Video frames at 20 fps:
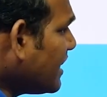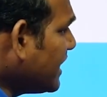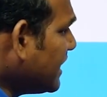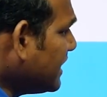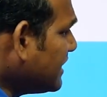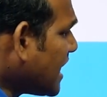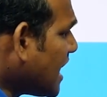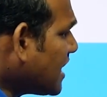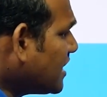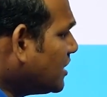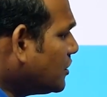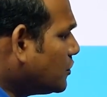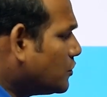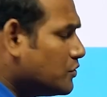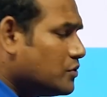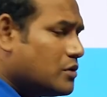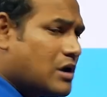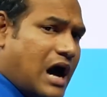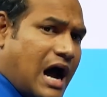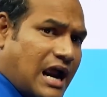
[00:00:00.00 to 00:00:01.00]
In order
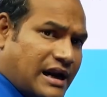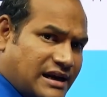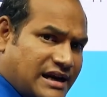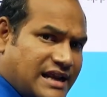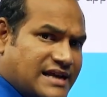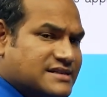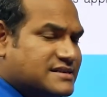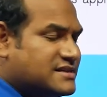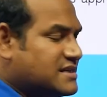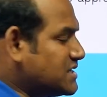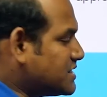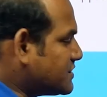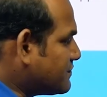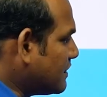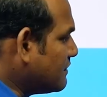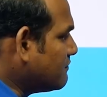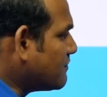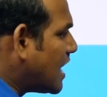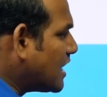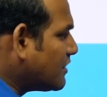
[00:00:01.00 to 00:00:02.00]
to analyze this
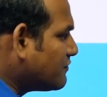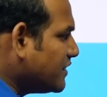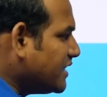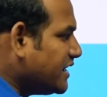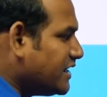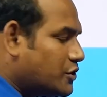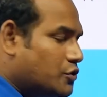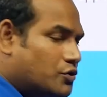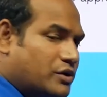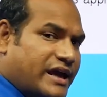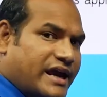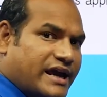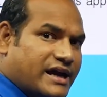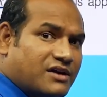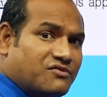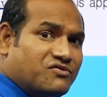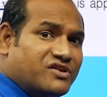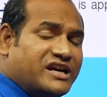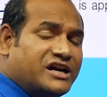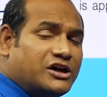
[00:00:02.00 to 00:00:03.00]
one, what we need to take,
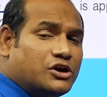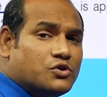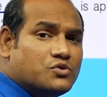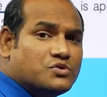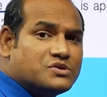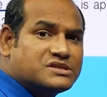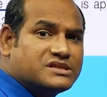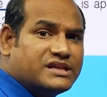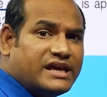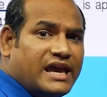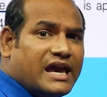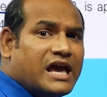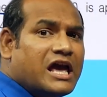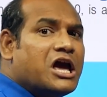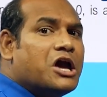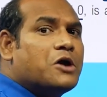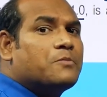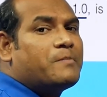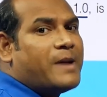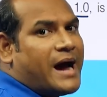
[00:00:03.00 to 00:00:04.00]
we need to use the
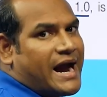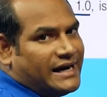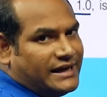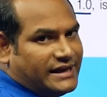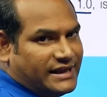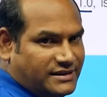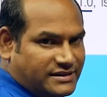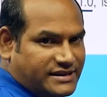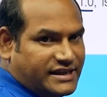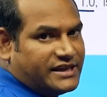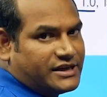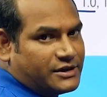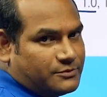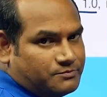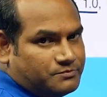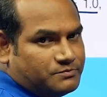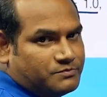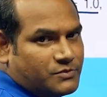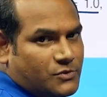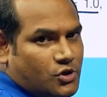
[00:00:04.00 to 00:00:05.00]
Poynting theorem.
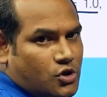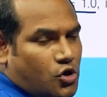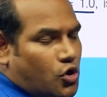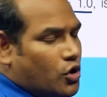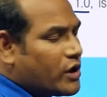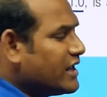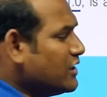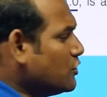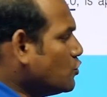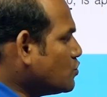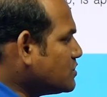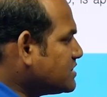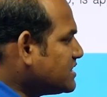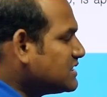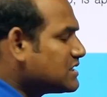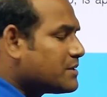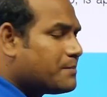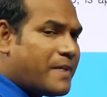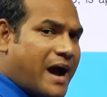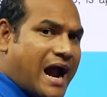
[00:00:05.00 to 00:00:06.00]
Okay,
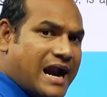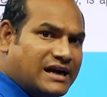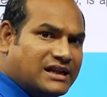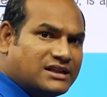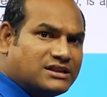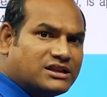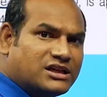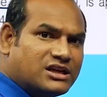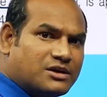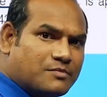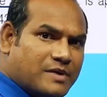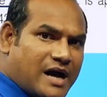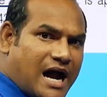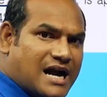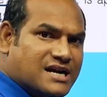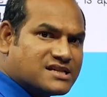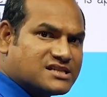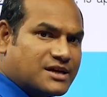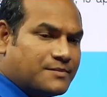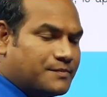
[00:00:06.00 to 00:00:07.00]
using the Poynting theorem
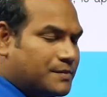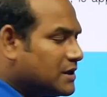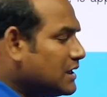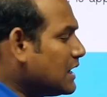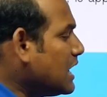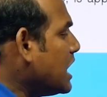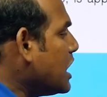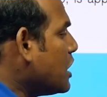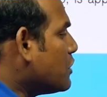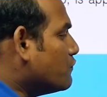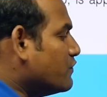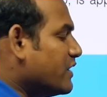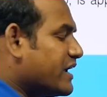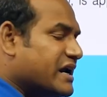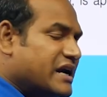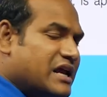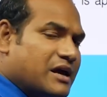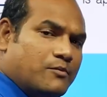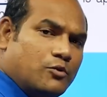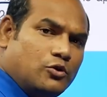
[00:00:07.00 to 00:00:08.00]
concept, we
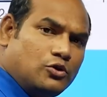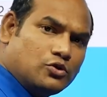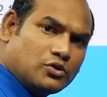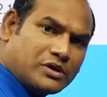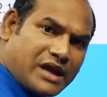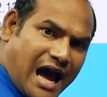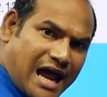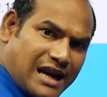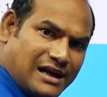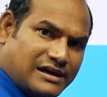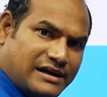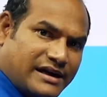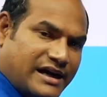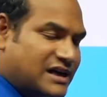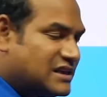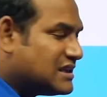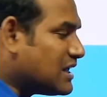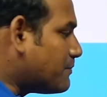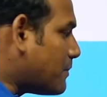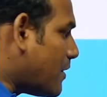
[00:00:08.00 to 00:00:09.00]
can able to
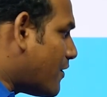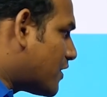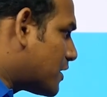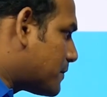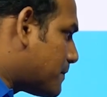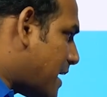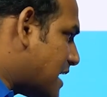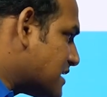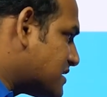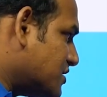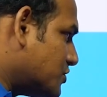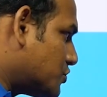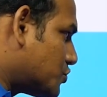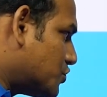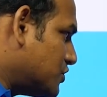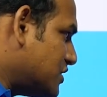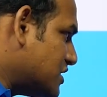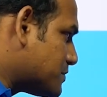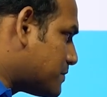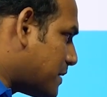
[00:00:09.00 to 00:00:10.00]
calculate the power passing
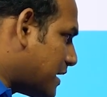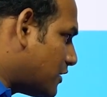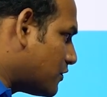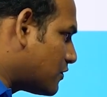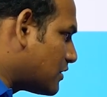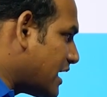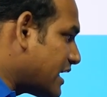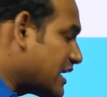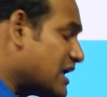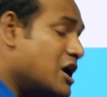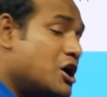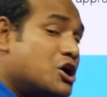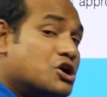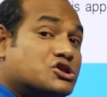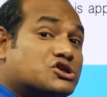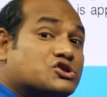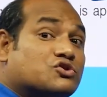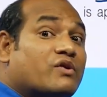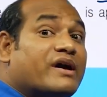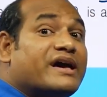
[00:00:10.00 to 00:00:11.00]
through this particular
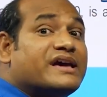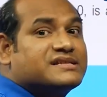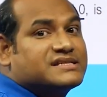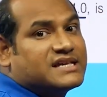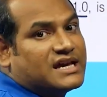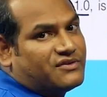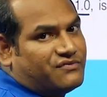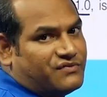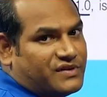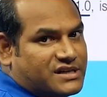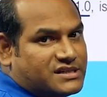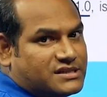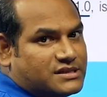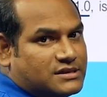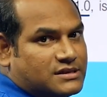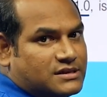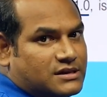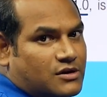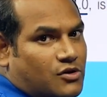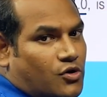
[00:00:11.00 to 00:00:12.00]
square
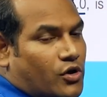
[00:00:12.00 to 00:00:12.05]
surface.